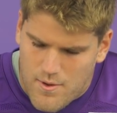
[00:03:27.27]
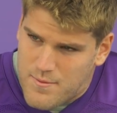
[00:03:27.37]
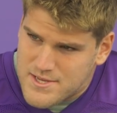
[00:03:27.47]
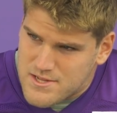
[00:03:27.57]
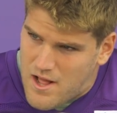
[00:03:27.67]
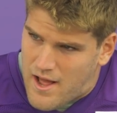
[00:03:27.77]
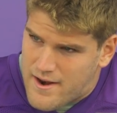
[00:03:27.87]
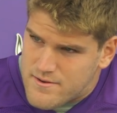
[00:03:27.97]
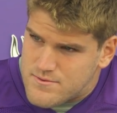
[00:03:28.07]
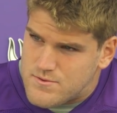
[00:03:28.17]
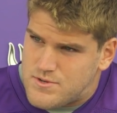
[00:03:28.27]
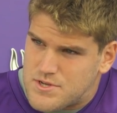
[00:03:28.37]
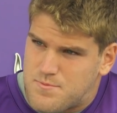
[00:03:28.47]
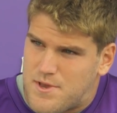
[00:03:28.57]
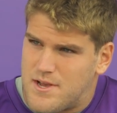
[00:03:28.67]
It means a lot
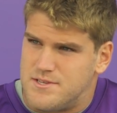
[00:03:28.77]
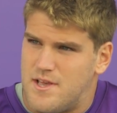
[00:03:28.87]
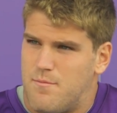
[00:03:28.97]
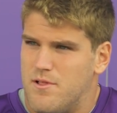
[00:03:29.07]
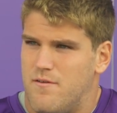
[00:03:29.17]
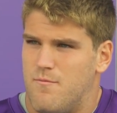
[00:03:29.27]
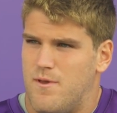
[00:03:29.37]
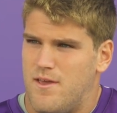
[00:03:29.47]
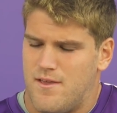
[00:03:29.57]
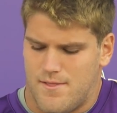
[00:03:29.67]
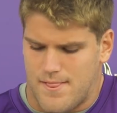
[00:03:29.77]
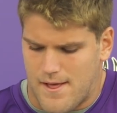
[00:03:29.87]
just because they believe in me.